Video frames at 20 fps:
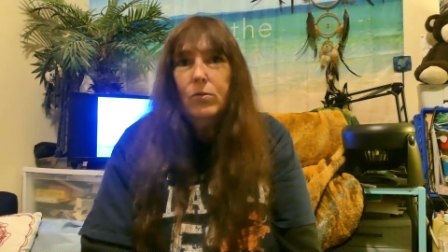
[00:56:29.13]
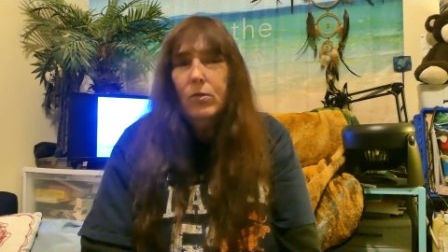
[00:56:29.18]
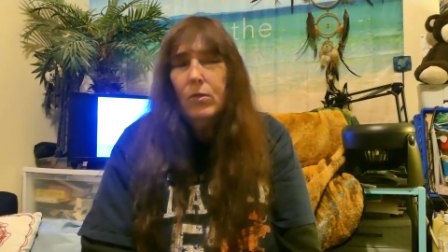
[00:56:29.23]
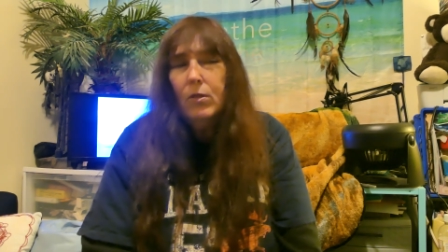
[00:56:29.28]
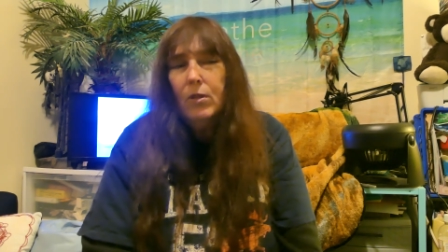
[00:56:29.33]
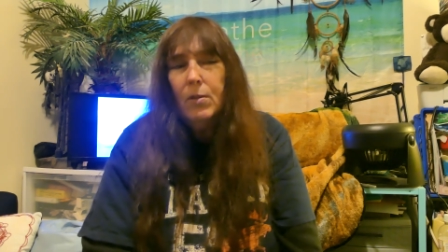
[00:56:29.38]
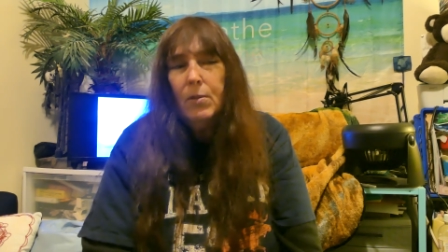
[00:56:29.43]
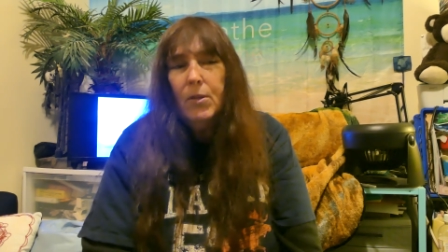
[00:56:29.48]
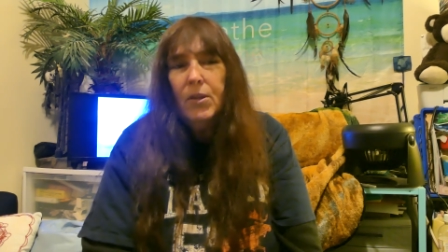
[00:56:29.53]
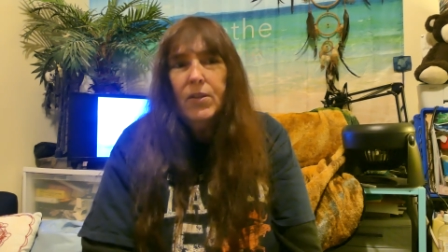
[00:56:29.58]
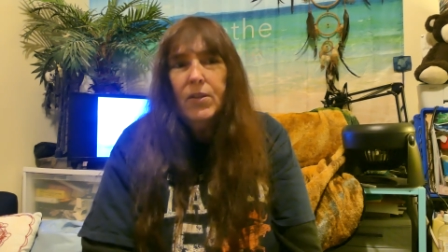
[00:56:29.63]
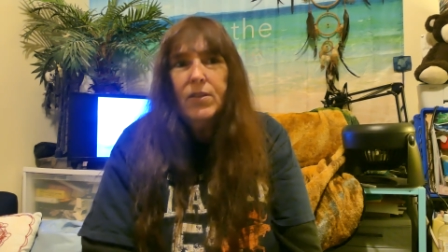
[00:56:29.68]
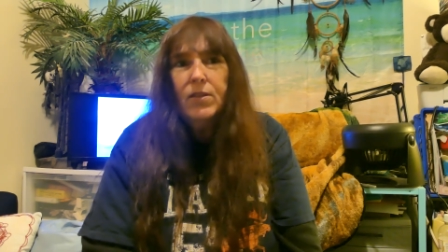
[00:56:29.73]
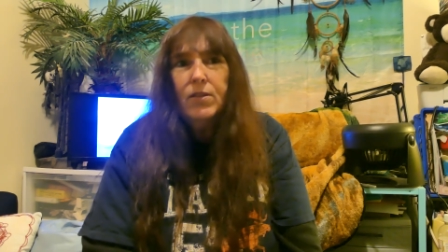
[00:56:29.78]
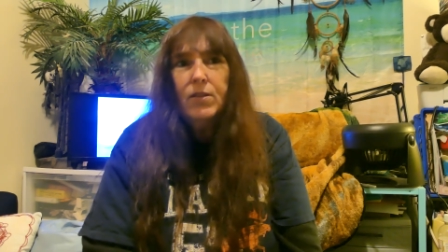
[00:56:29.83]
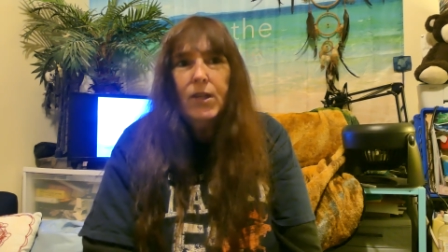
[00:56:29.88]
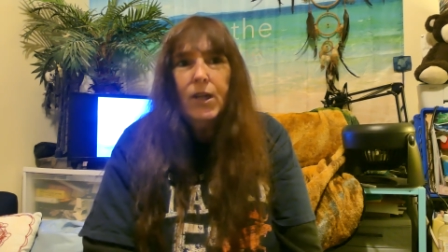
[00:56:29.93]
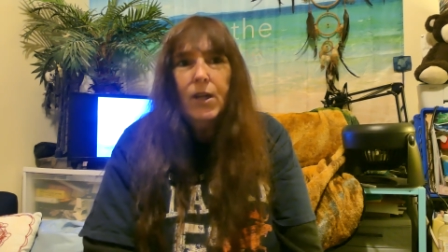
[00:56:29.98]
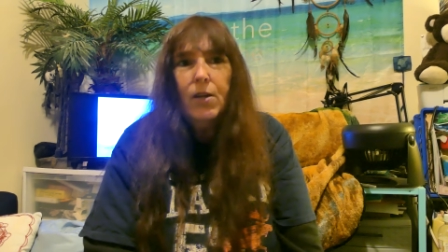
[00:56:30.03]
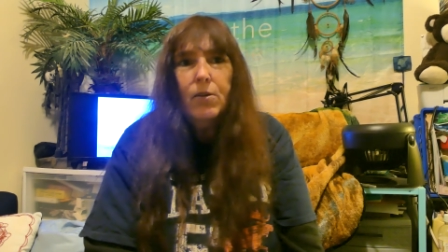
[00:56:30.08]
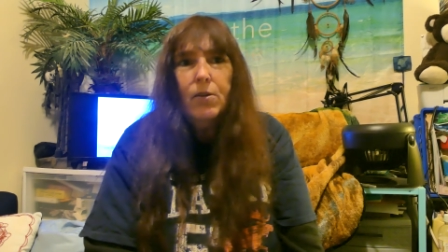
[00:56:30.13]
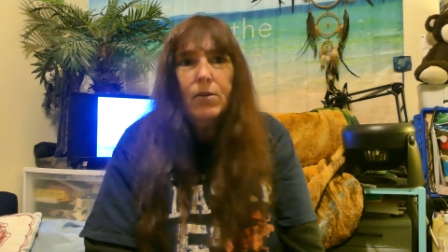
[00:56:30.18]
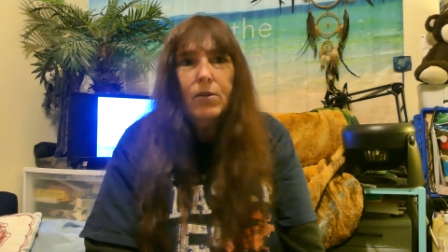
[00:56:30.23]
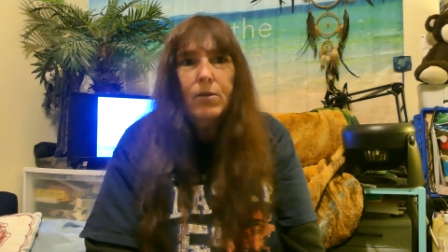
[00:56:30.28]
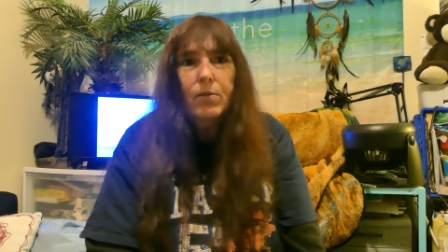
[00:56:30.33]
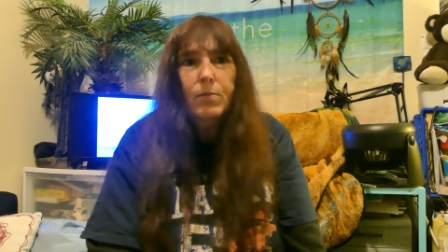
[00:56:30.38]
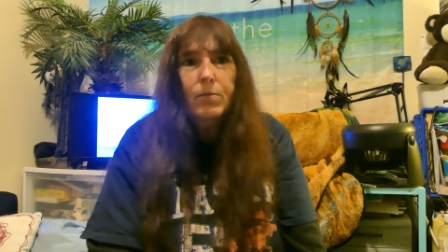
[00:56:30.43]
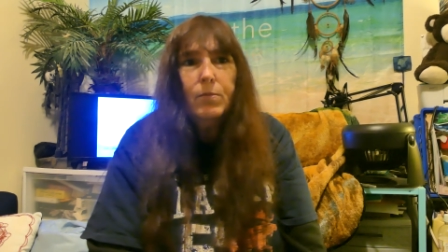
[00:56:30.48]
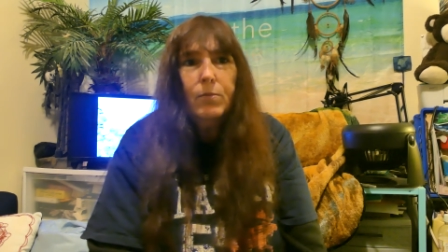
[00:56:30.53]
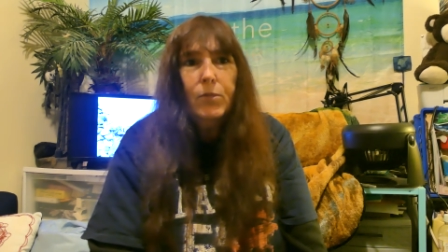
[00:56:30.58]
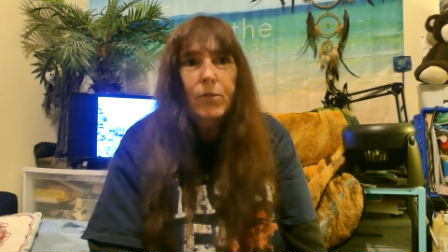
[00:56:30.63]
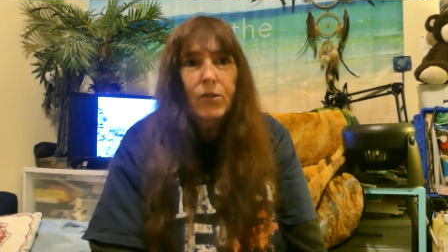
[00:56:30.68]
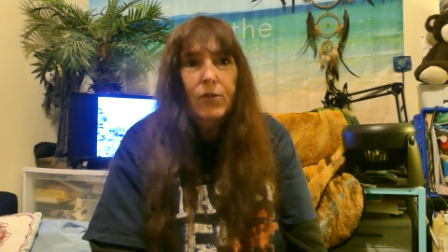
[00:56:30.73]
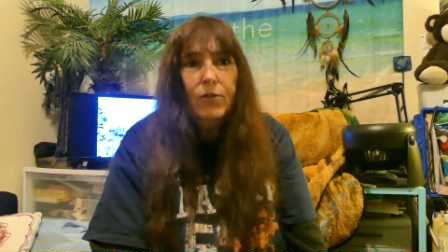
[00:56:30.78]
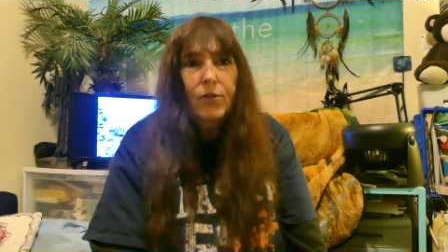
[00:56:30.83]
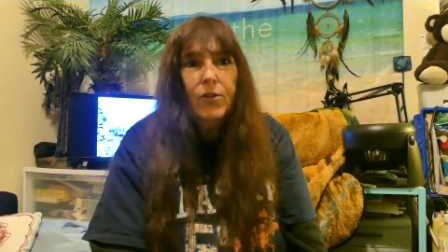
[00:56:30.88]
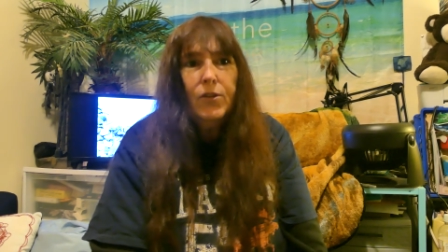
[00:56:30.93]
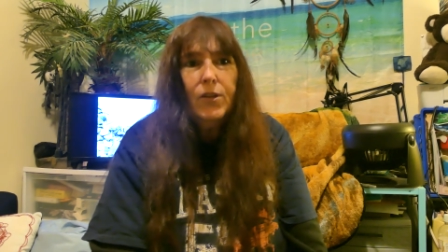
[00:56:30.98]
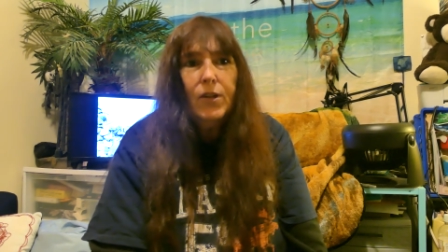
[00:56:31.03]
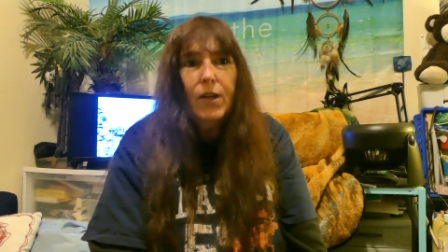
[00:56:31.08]
30 minutes to an hour when you
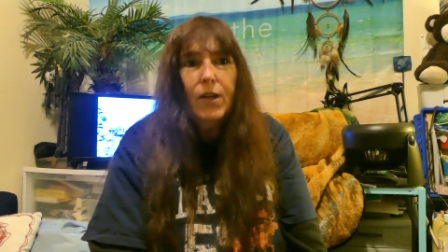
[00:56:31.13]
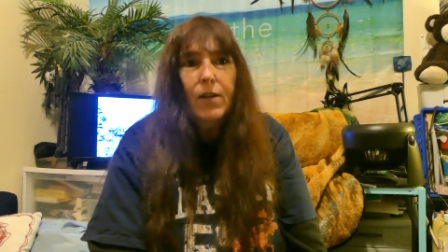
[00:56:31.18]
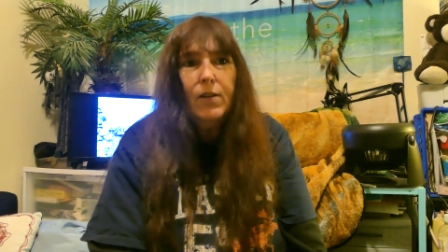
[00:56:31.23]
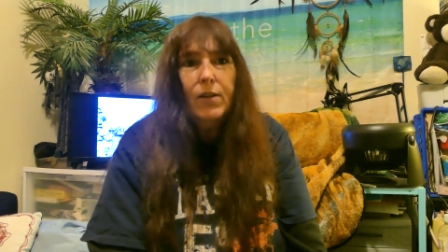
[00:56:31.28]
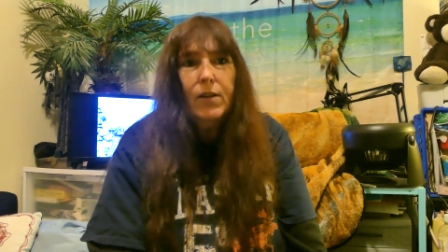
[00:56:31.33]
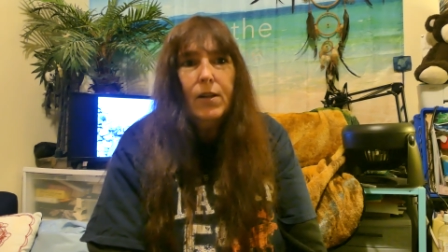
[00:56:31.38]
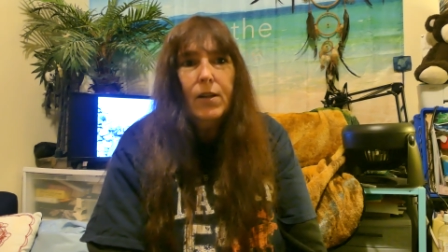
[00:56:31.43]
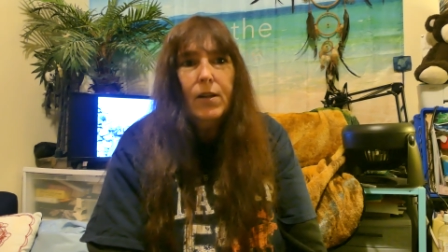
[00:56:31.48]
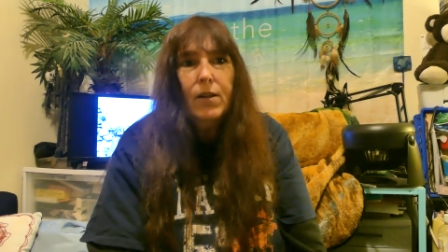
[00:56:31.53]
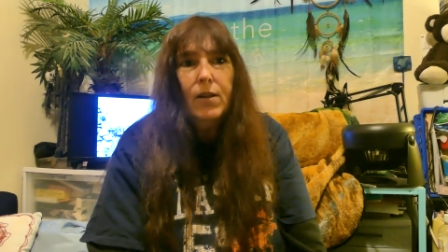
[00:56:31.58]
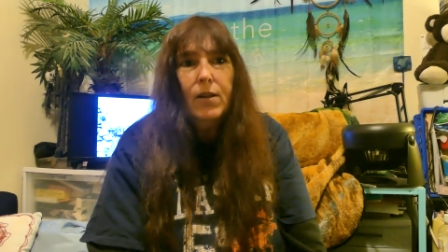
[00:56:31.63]
first get out there,